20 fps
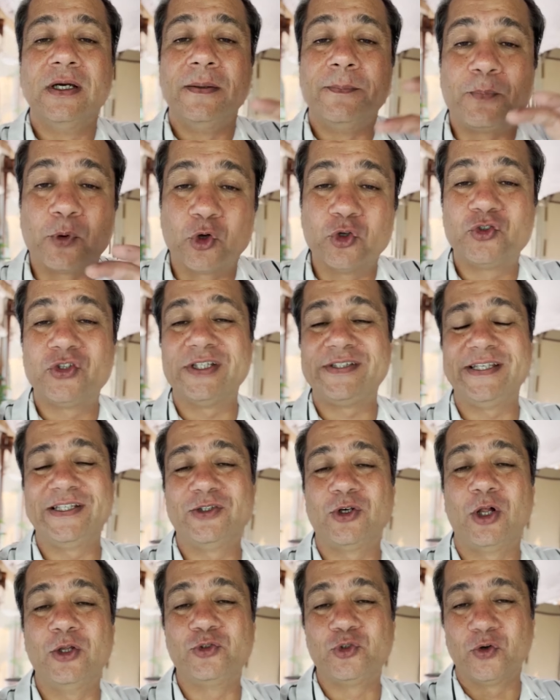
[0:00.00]
processes
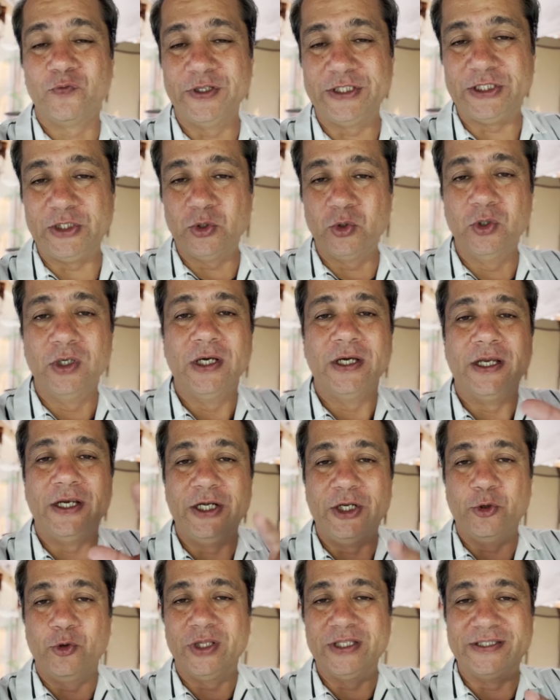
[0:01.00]
also with you
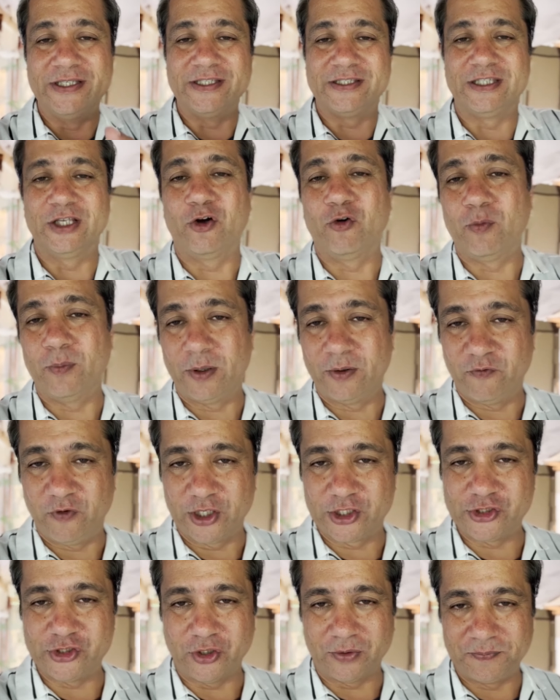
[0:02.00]
during this November
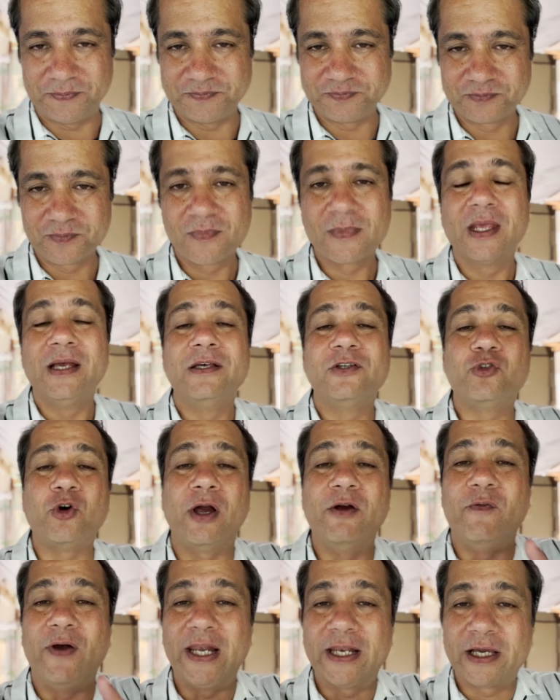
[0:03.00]
workshop. So
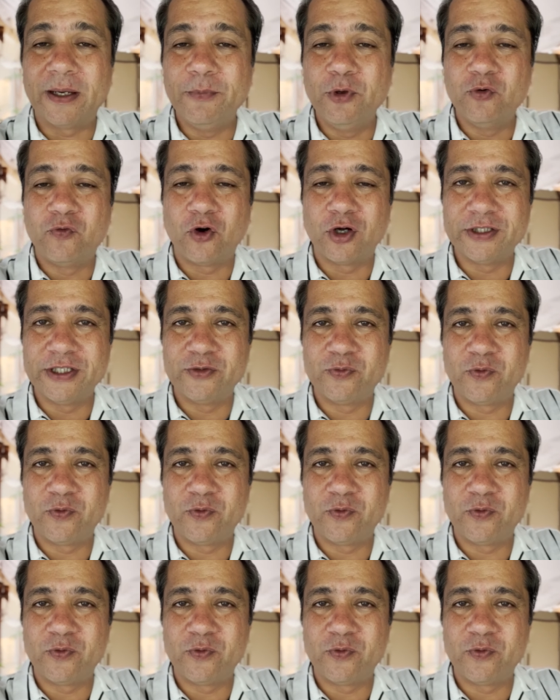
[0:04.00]
I welcome you for this